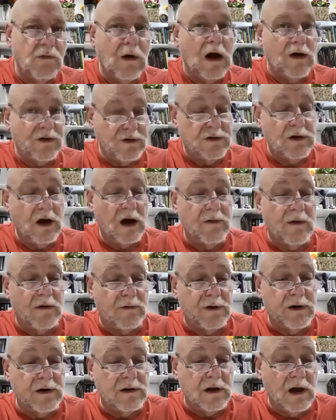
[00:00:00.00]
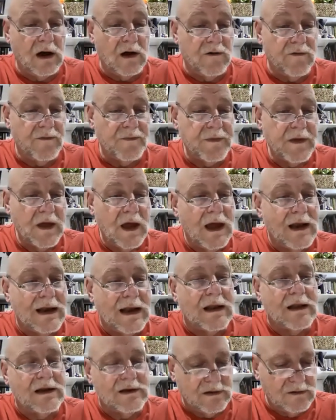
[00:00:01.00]
Wow, you're talking about real love.
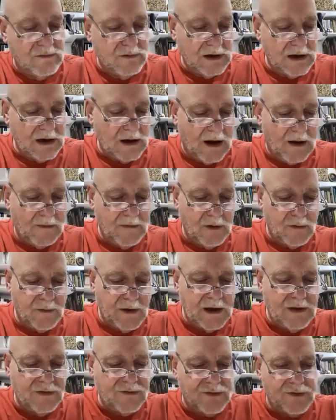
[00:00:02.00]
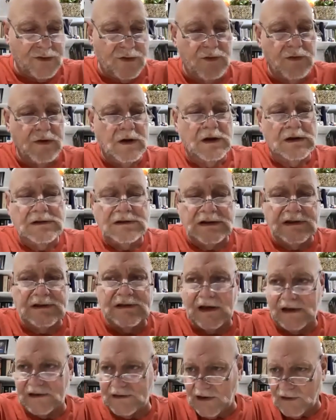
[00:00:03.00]
Now, I'm going to read through
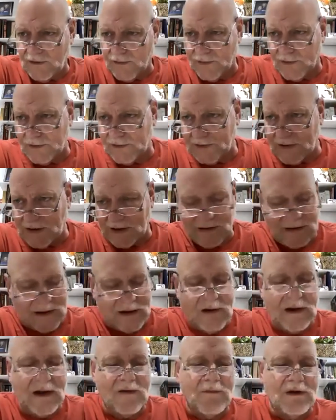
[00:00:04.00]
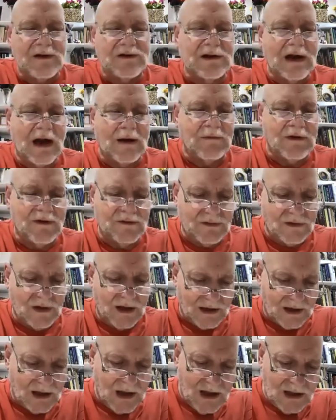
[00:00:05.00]
these next several verses because I don't have much time left.
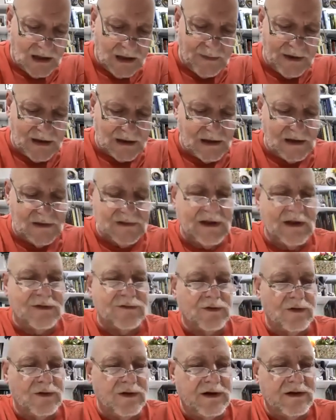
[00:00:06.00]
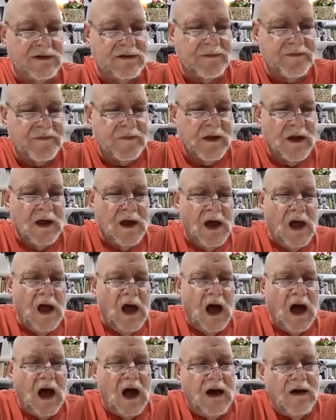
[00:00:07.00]
So let me at least get through this.
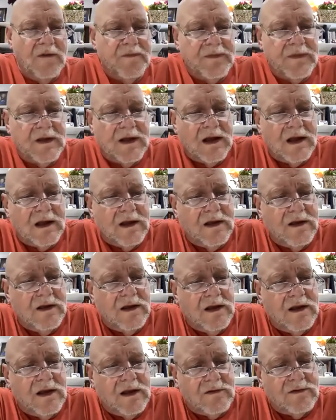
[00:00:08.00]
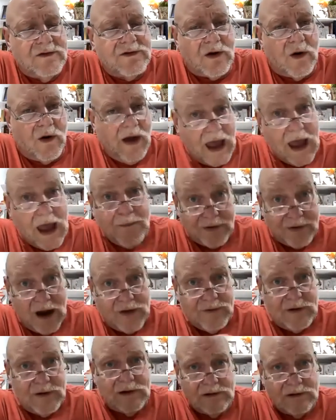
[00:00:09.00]
Hey,
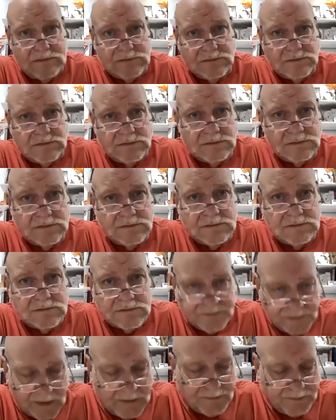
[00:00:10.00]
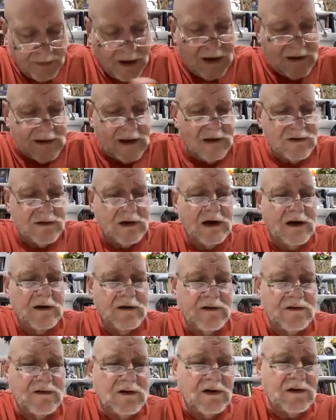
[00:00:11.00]
brethren, pay attention
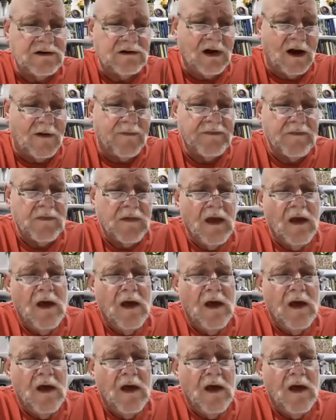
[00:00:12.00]
here. This is good stuff.